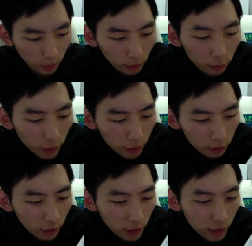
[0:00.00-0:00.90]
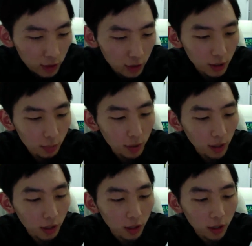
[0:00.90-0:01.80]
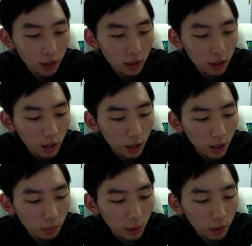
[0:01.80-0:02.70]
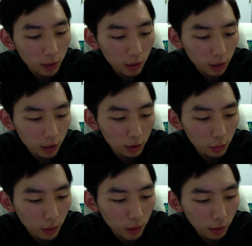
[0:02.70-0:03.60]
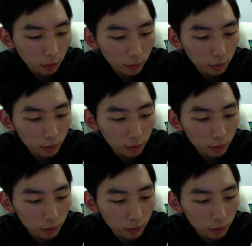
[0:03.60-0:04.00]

one of the ingredients or something. I think the only one I've